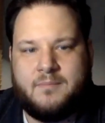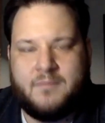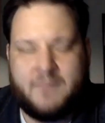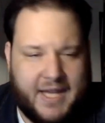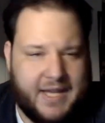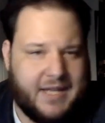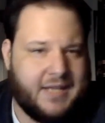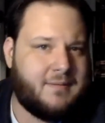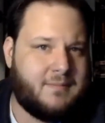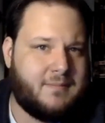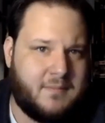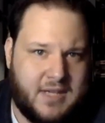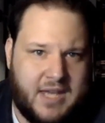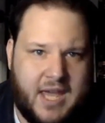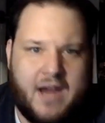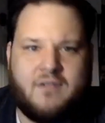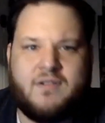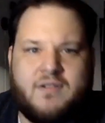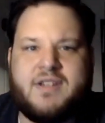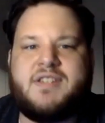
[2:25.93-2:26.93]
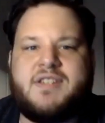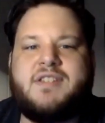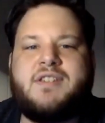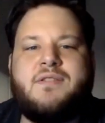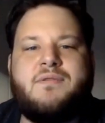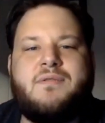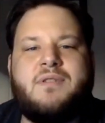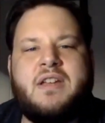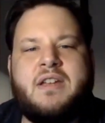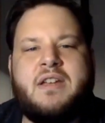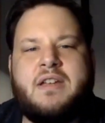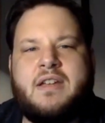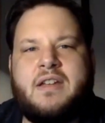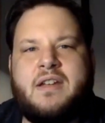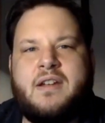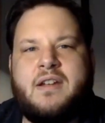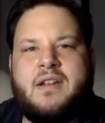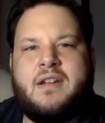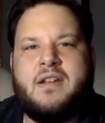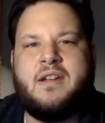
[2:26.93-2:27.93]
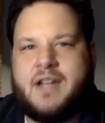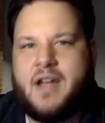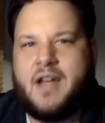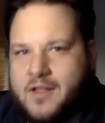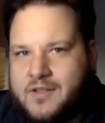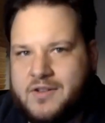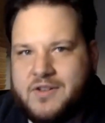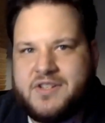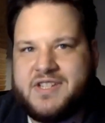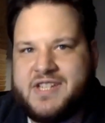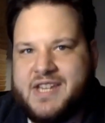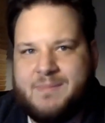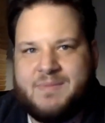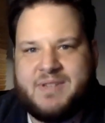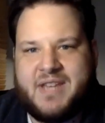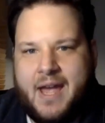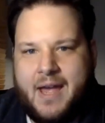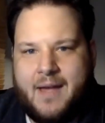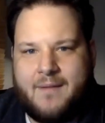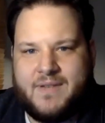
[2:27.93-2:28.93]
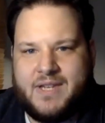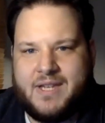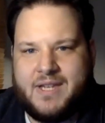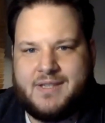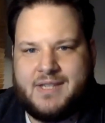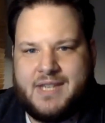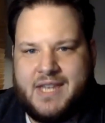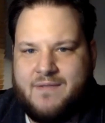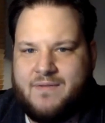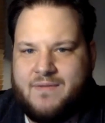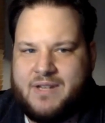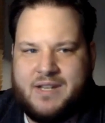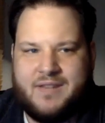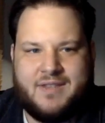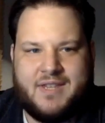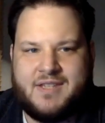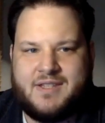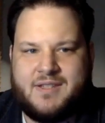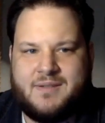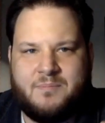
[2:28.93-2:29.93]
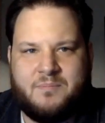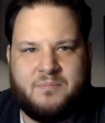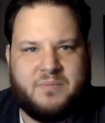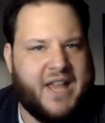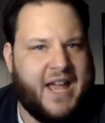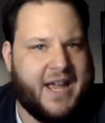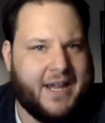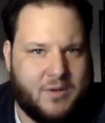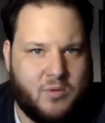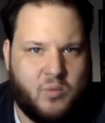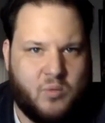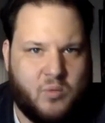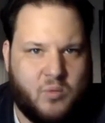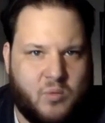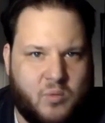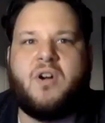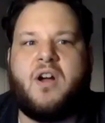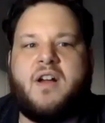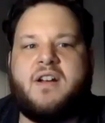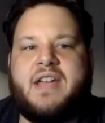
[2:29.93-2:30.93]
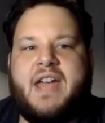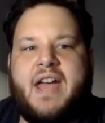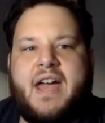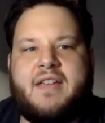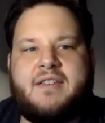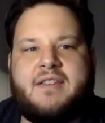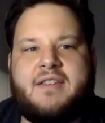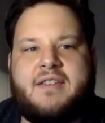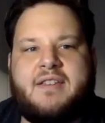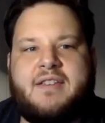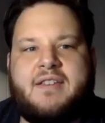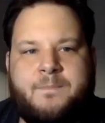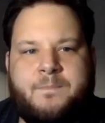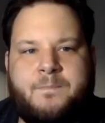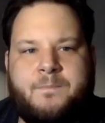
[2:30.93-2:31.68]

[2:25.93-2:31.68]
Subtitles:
Like Carrie's suit, the color seems obvious, even in this black and white broadcast.